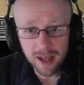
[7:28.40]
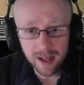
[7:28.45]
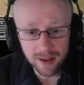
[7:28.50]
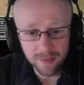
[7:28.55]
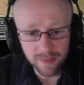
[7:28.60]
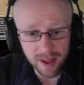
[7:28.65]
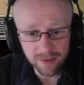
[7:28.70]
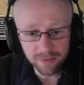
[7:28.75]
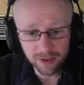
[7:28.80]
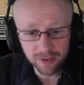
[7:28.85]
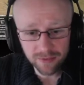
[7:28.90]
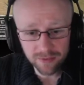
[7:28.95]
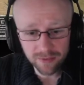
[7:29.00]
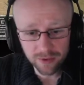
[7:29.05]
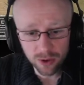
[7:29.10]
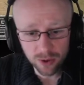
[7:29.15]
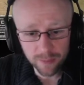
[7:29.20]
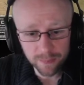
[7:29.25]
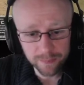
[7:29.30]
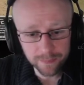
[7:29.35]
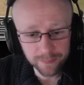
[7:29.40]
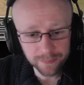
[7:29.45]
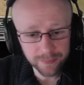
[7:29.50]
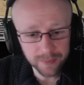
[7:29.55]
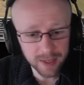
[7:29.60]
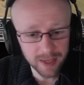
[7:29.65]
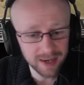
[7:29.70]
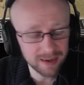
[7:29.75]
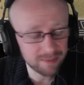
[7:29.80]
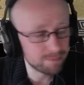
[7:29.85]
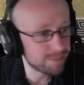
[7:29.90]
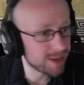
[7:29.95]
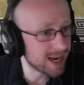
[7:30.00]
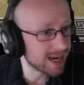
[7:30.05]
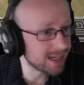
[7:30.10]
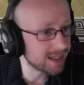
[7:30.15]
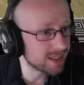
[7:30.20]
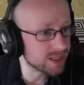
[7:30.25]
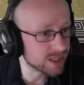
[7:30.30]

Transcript: Heavy foot, impact,